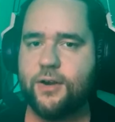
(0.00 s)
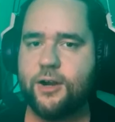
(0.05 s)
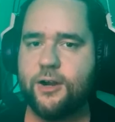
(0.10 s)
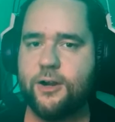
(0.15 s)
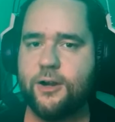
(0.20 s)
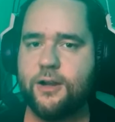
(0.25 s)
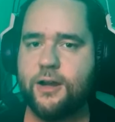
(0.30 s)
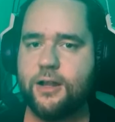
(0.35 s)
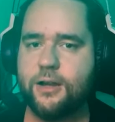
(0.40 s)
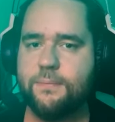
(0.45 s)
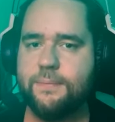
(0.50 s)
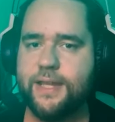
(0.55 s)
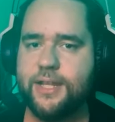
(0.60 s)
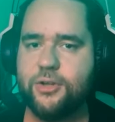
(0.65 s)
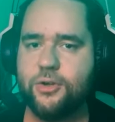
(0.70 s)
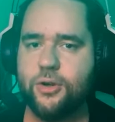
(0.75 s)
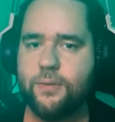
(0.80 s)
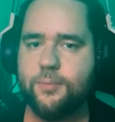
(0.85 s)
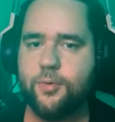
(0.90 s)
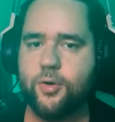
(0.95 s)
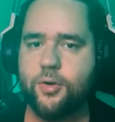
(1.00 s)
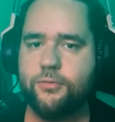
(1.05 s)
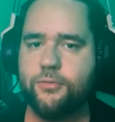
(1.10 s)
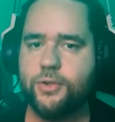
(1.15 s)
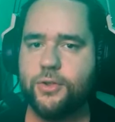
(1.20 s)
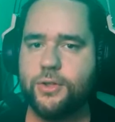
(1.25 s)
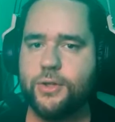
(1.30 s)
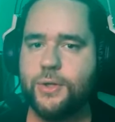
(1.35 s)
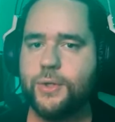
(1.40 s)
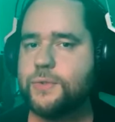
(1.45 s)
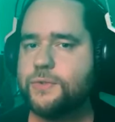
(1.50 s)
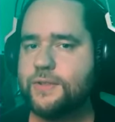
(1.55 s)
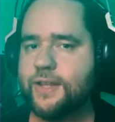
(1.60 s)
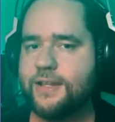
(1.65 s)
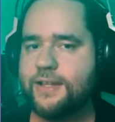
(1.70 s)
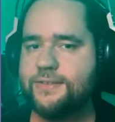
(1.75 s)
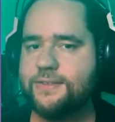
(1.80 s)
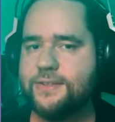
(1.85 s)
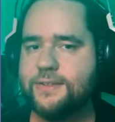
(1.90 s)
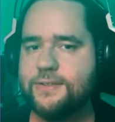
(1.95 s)
automate your portfolio
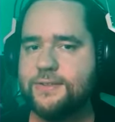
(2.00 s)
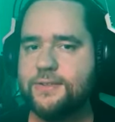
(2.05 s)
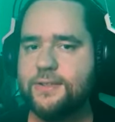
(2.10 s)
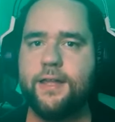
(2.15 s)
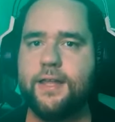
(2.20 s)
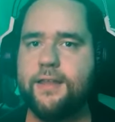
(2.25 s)
slices.